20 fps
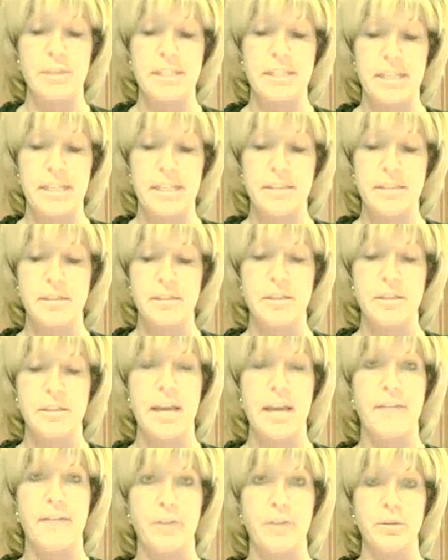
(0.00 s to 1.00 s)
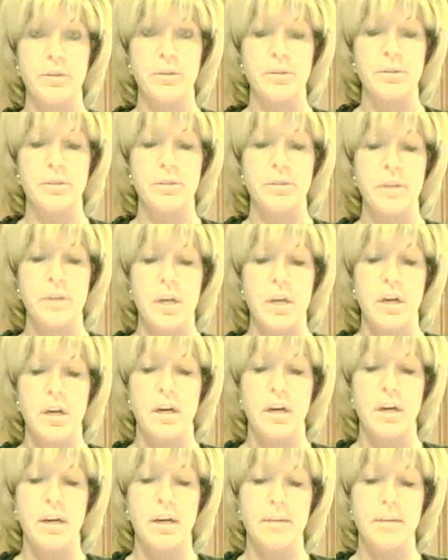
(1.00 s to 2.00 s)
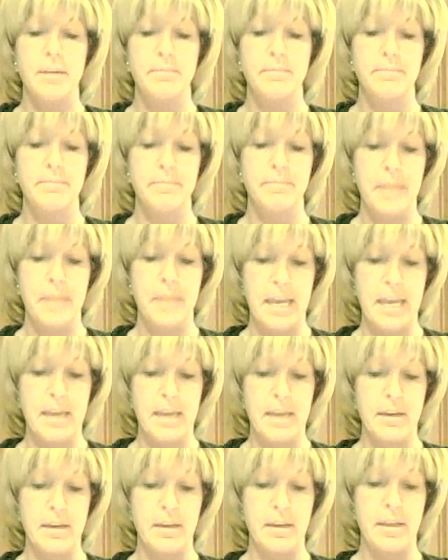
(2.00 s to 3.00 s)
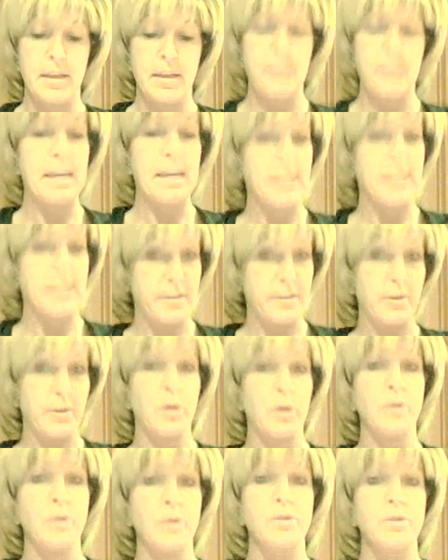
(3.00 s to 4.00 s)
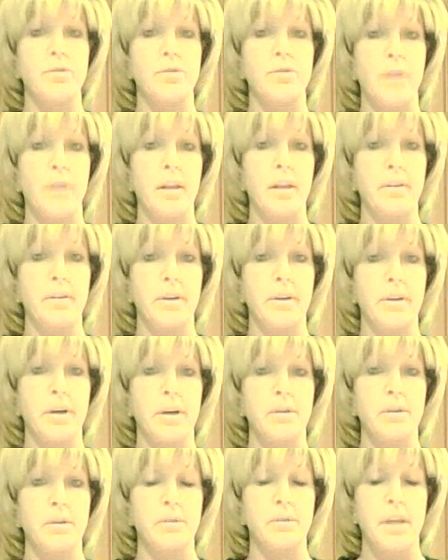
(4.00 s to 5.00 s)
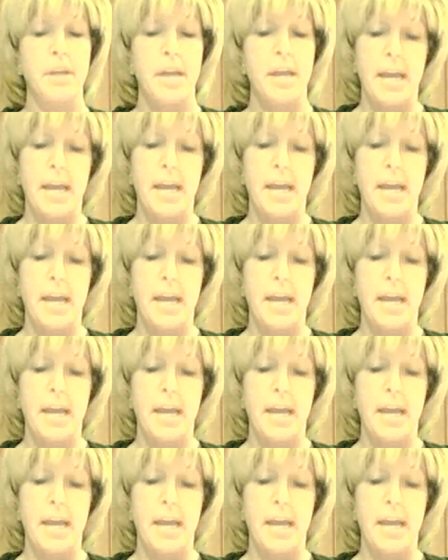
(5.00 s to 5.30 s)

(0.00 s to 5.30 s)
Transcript: resist efforts and that make it difficult to follow the code,